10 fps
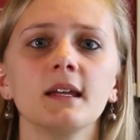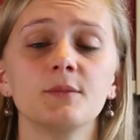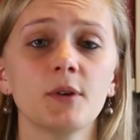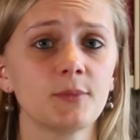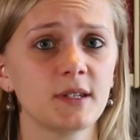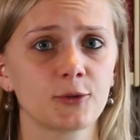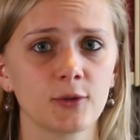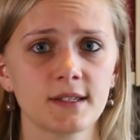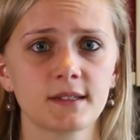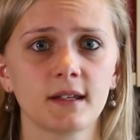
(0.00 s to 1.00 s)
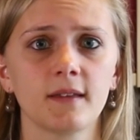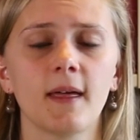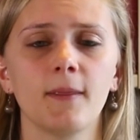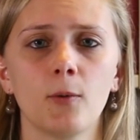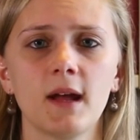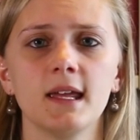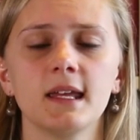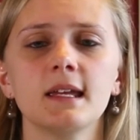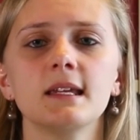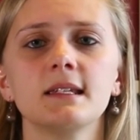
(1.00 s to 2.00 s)
It must be stressed that the
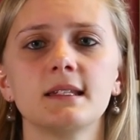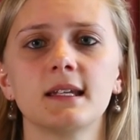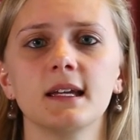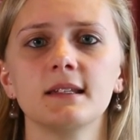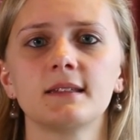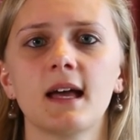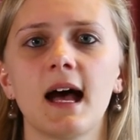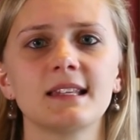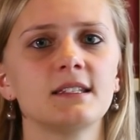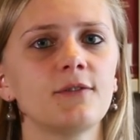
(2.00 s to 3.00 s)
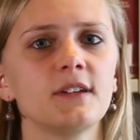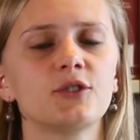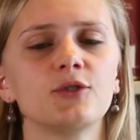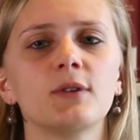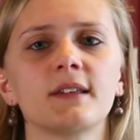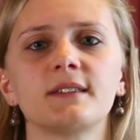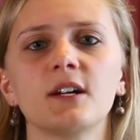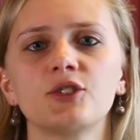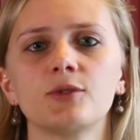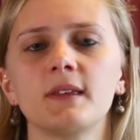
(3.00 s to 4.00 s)
weighing, in this case, has nothing to do as
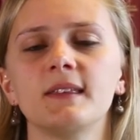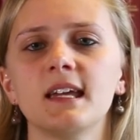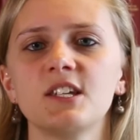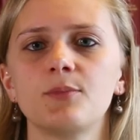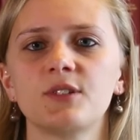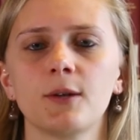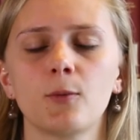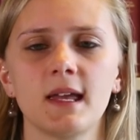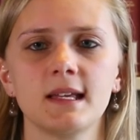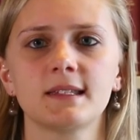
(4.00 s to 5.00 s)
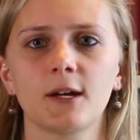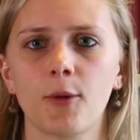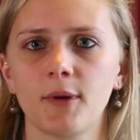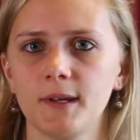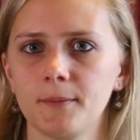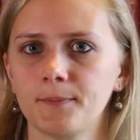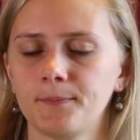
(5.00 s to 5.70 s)
such with the Egyptian weighing ceremony.